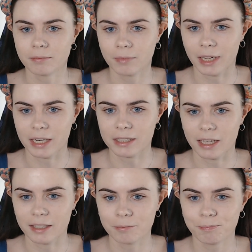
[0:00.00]
like I
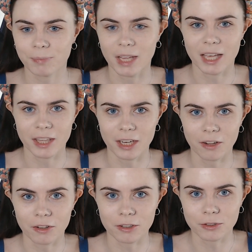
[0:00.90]
said, I think a
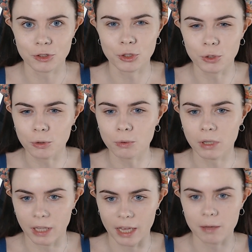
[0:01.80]
little too
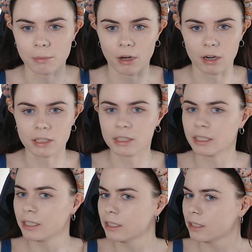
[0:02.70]
light, but honestly,